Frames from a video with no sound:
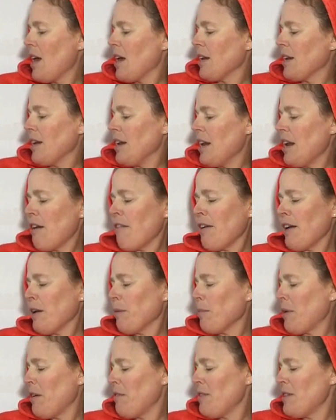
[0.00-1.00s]

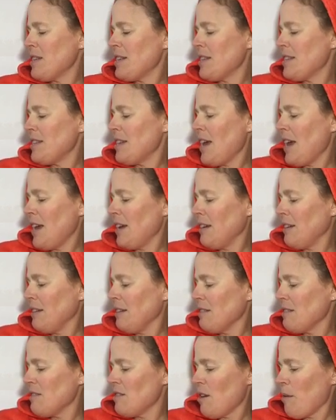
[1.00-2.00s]
Nearing my visit's end,
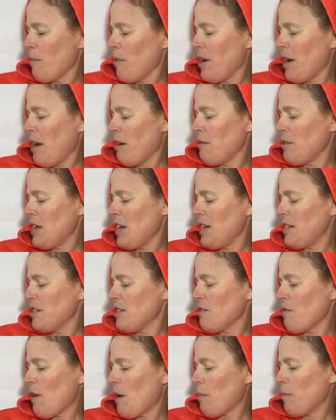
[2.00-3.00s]
summer now
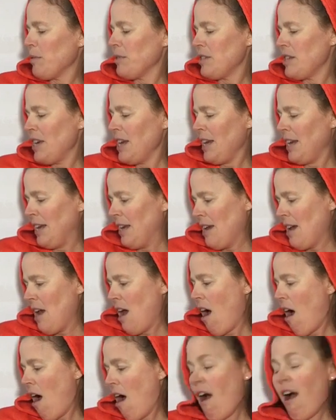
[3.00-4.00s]
tastes of apple tea.
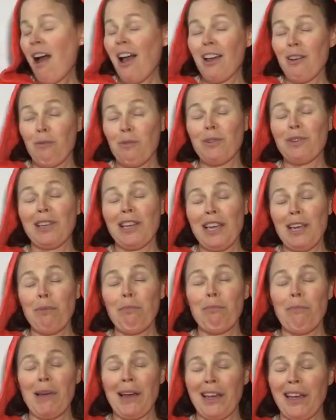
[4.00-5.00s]
I will
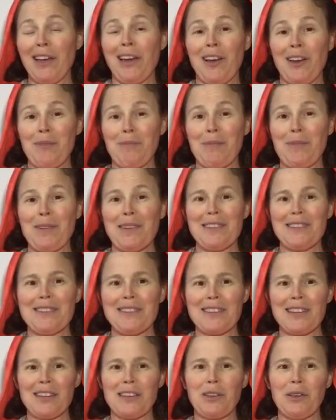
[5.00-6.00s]
keep my cup,
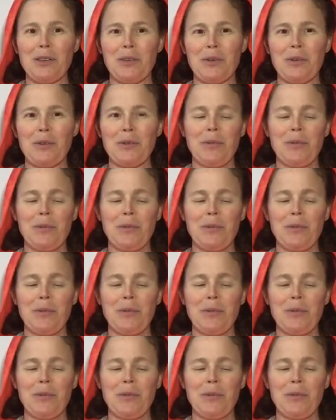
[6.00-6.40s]
said Coo.